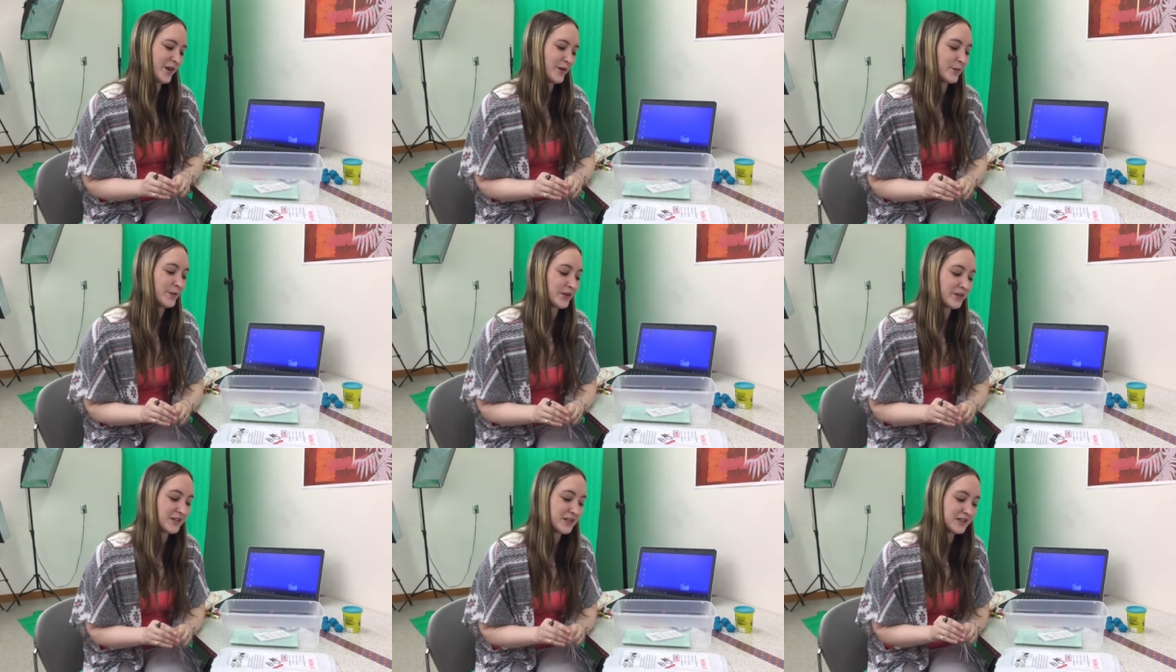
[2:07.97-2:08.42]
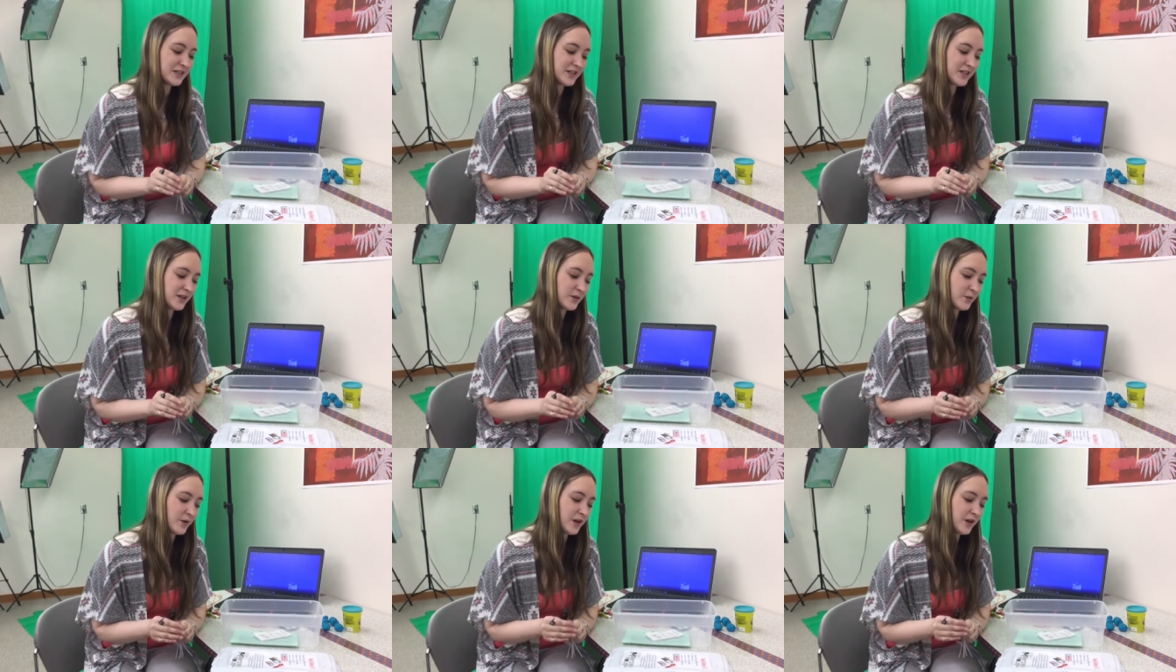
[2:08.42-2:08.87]
with these
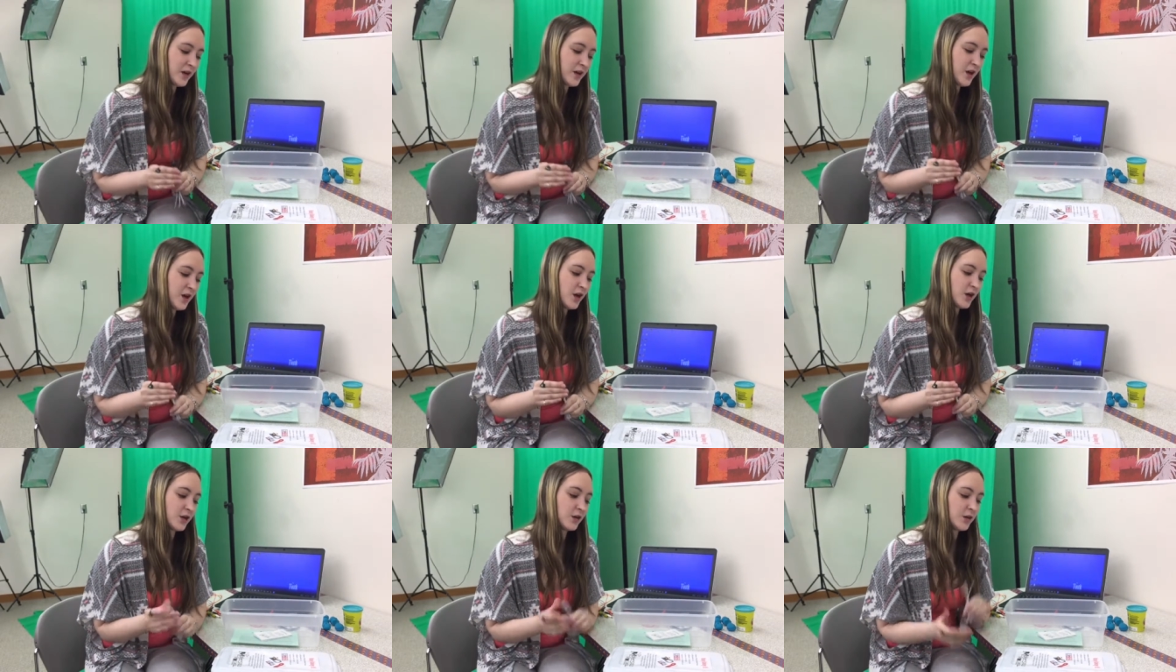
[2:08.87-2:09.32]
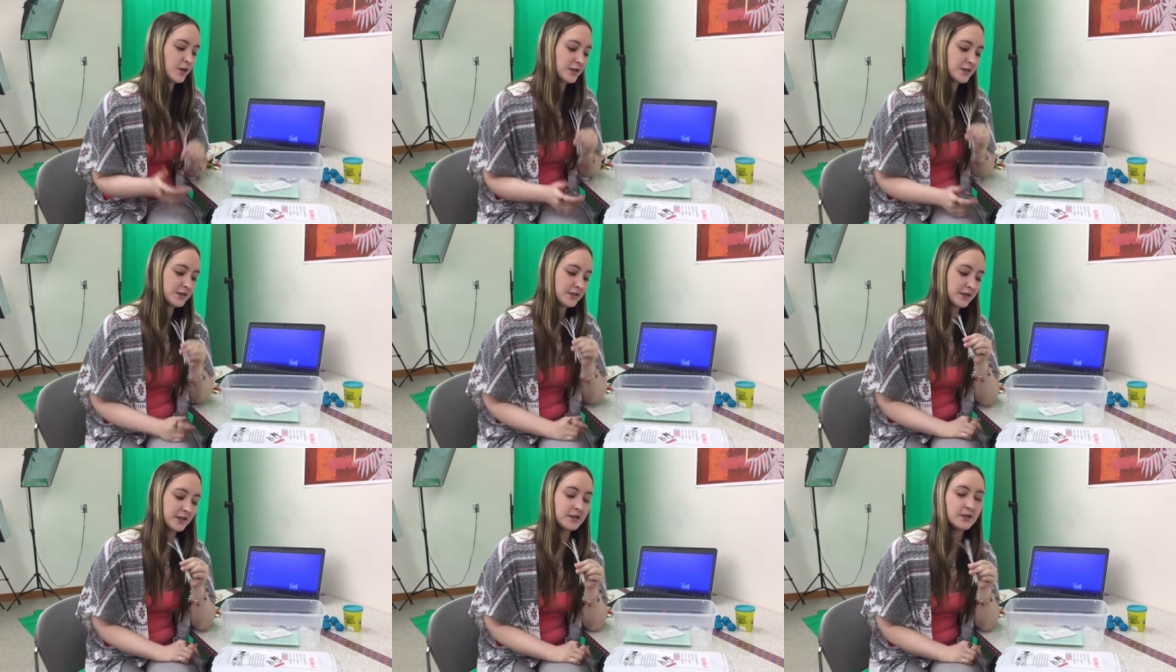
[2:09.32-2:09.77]
anyway, you
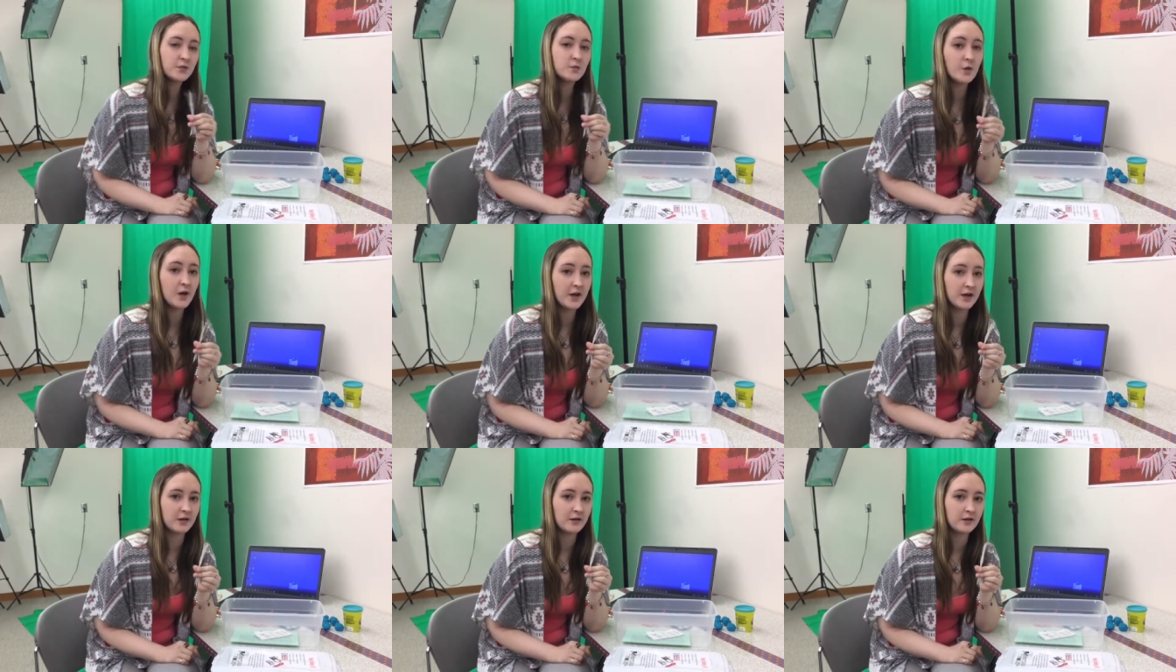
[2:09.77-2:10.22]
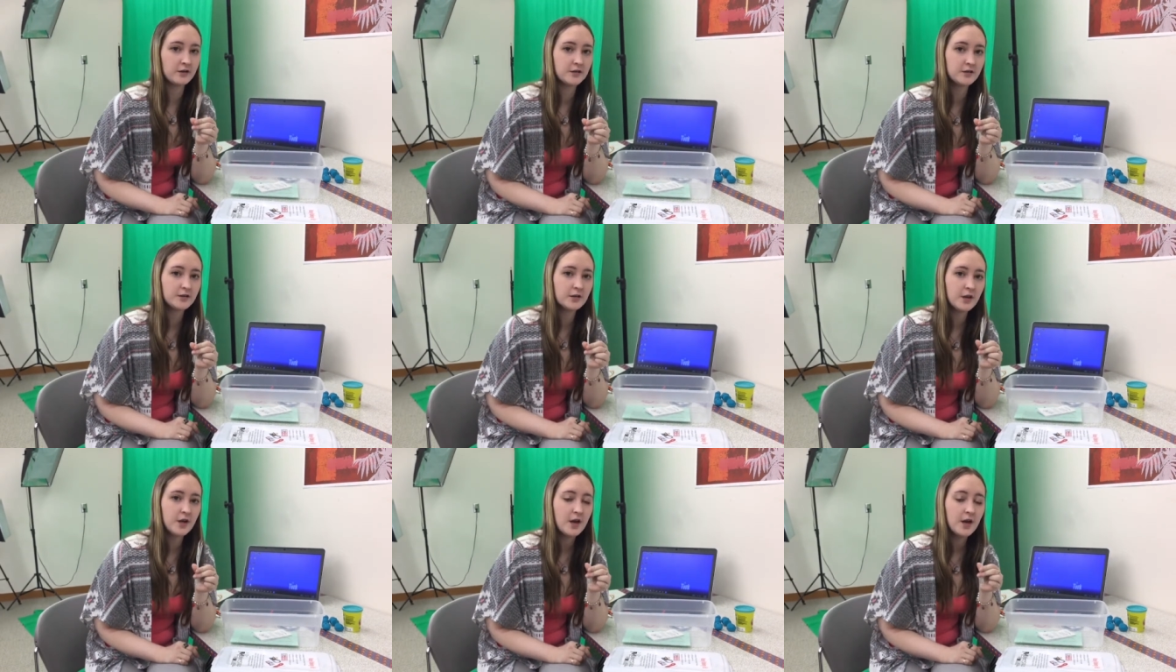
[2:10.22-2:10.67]
get 6
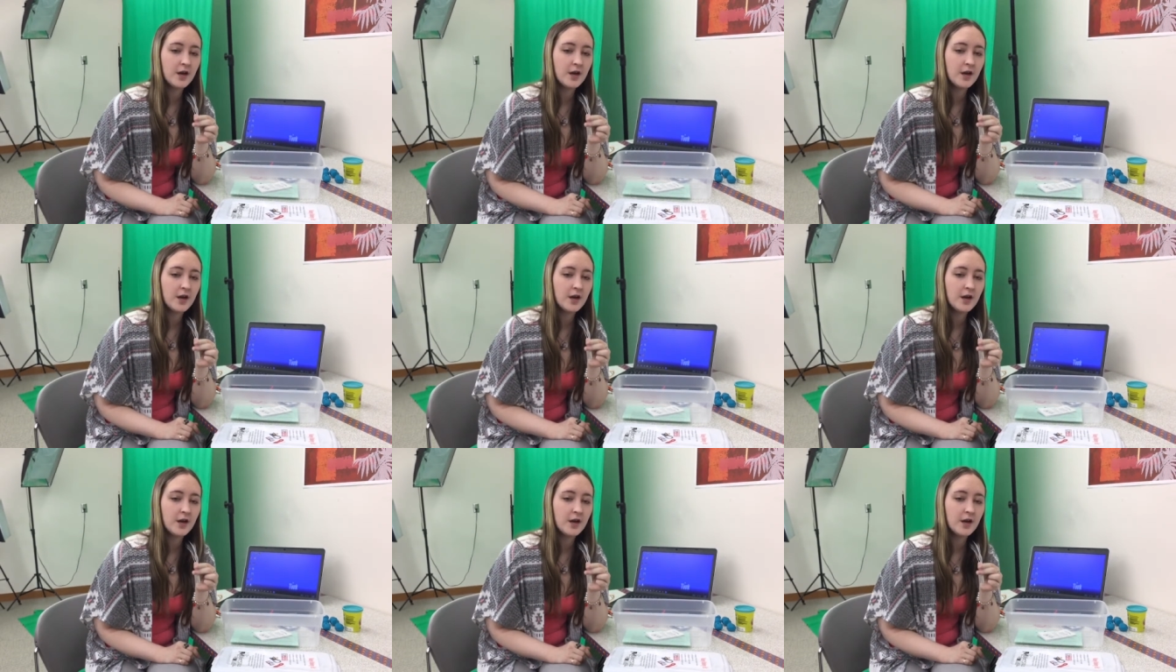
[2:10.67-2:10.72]
wires.